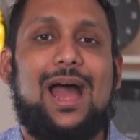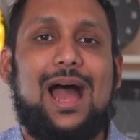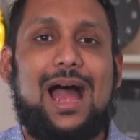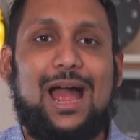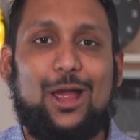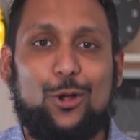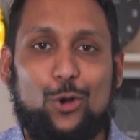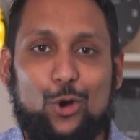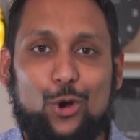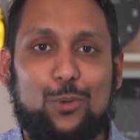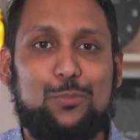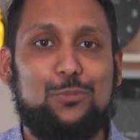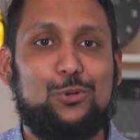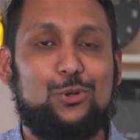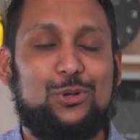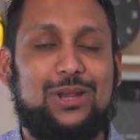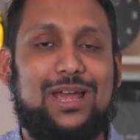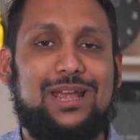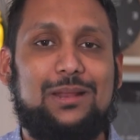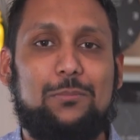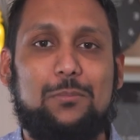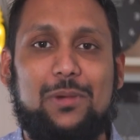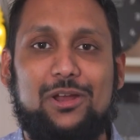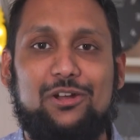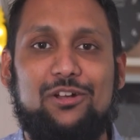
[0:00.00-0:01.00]
I hope you
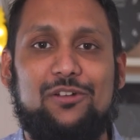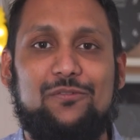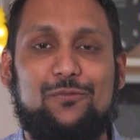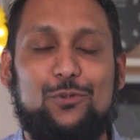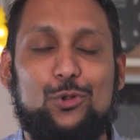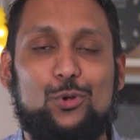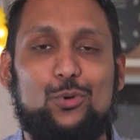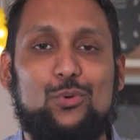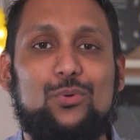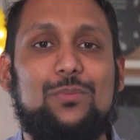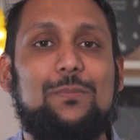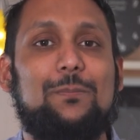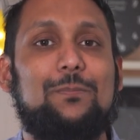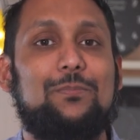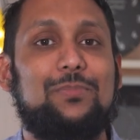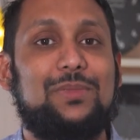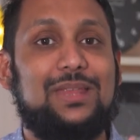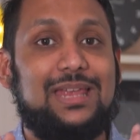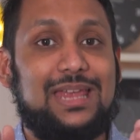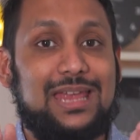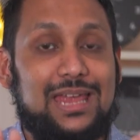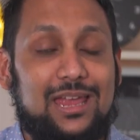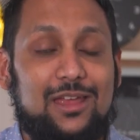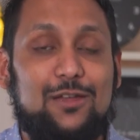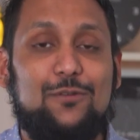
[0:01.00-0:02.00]
liked my review.
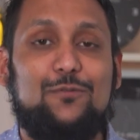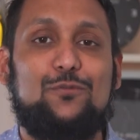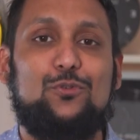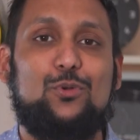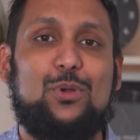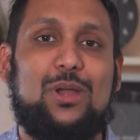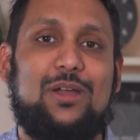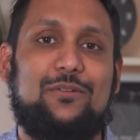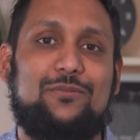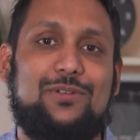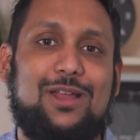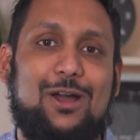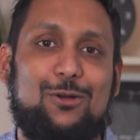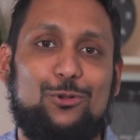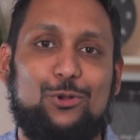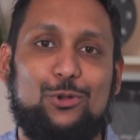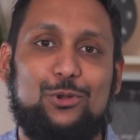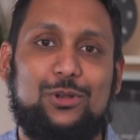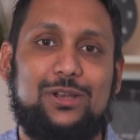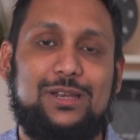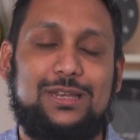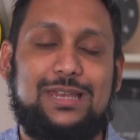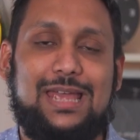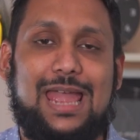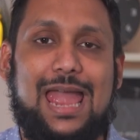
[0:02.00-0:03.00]
If you have
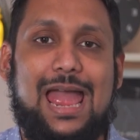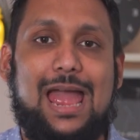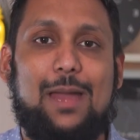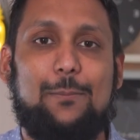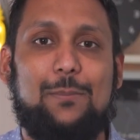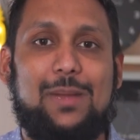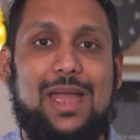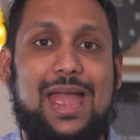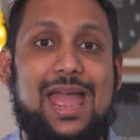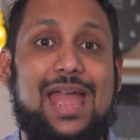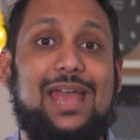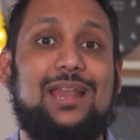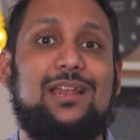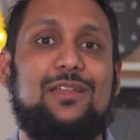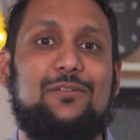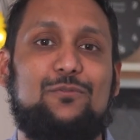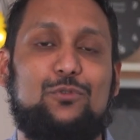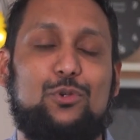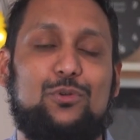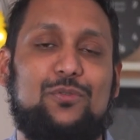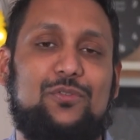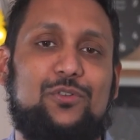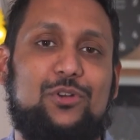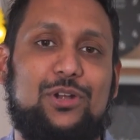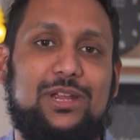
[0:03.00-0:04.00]
downloaded the app and if
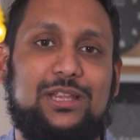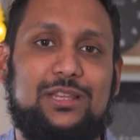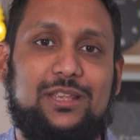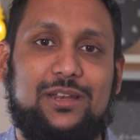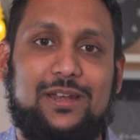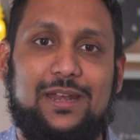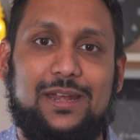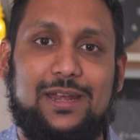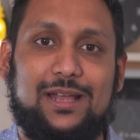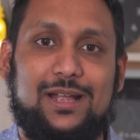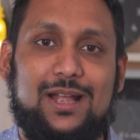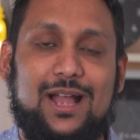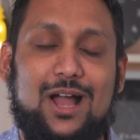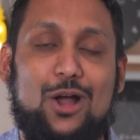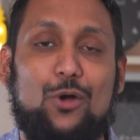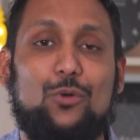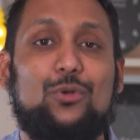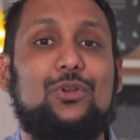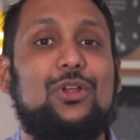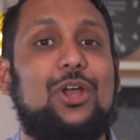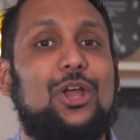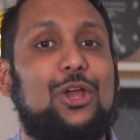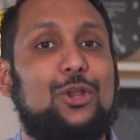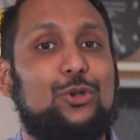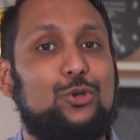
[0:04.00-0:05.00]
you've created an
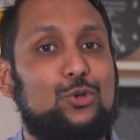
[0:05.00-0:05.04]
account,